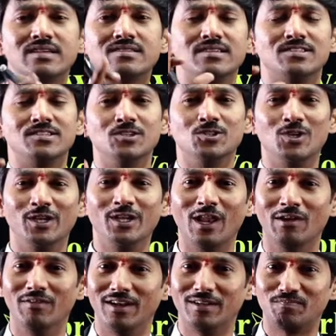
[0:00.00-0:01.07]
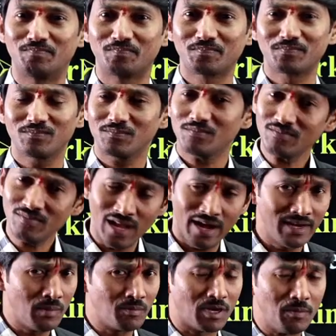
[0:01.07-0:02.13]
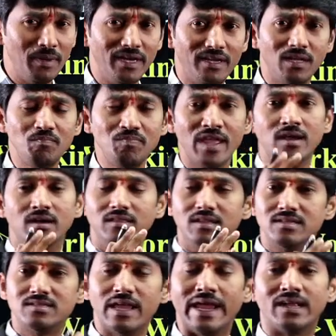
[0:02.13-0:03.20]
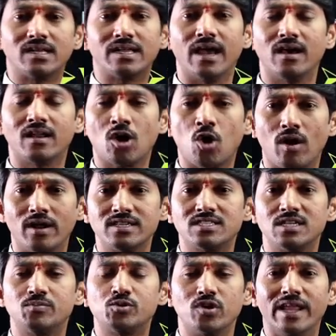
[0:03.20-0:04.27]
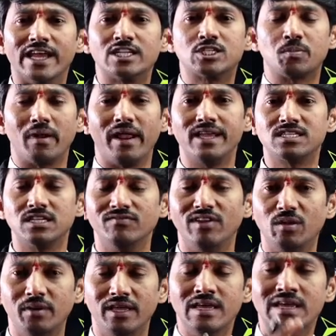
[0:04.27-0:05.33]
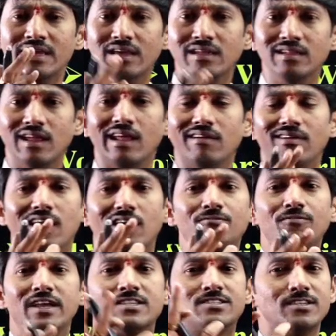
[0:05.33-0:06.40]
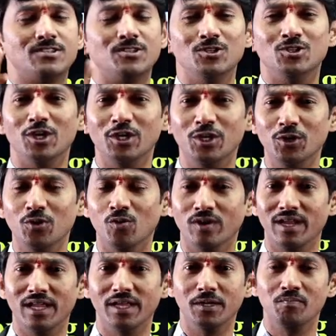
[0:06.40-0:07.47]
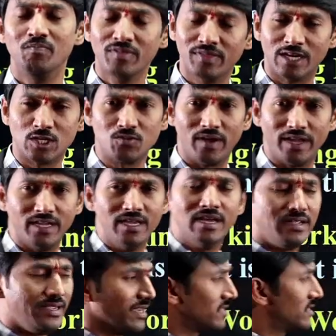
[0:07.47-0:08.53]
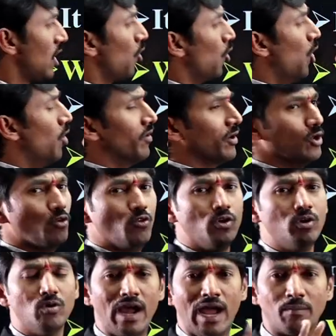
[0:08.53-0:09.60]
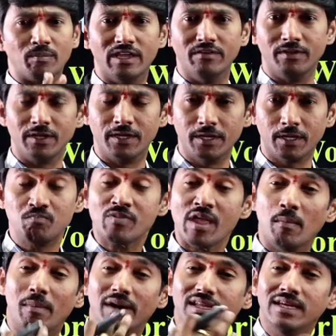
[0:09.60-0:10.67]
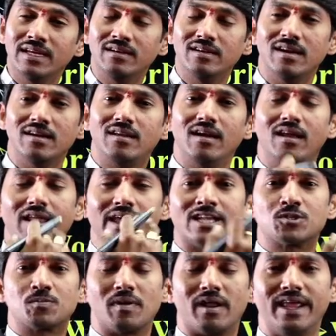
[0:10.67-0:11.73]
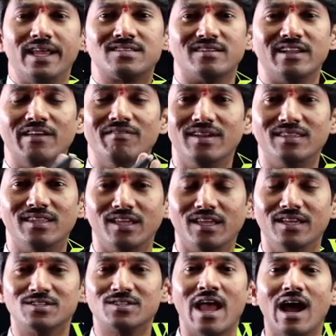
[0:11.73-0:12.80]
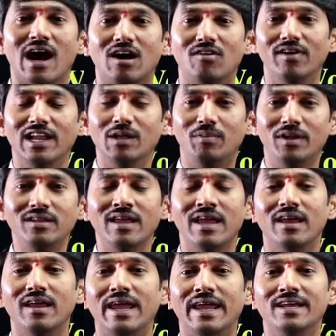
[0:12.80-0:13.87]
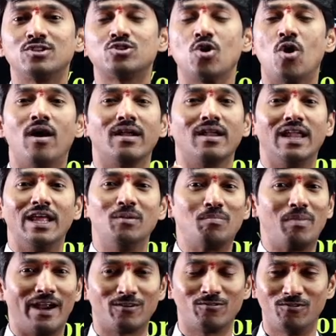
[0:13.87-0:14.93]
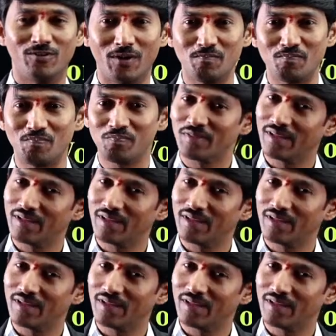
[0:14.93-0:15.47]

SSC JE level. And I'm repeating, this entire conceptual explanation will be in the level of SSC JE only. That's why, yes, overview I'm giving here. But in detail explanation, everything is available in AS online platform.